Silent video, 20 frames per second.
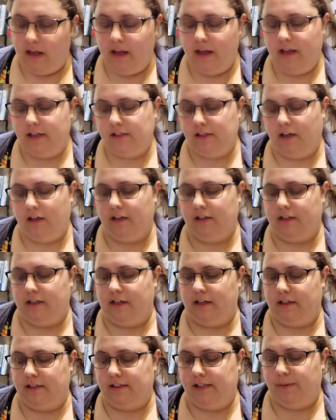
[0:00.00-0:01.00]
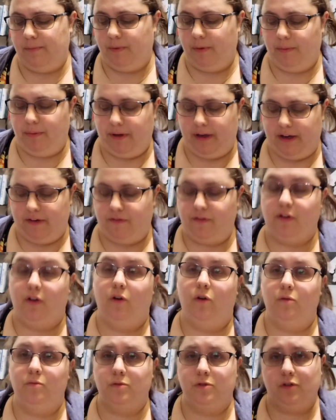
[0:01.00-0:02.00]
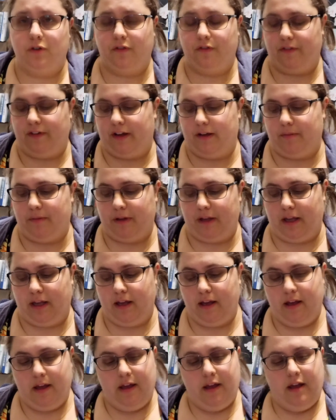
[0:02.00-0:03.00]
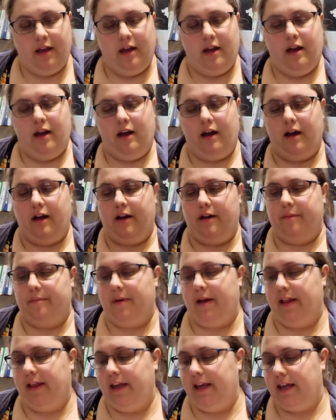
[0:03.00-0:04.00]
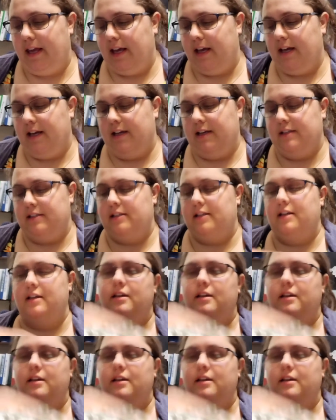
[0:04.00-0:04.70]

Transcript: It's called a Simple Plan for the Homeschool Family. I like it because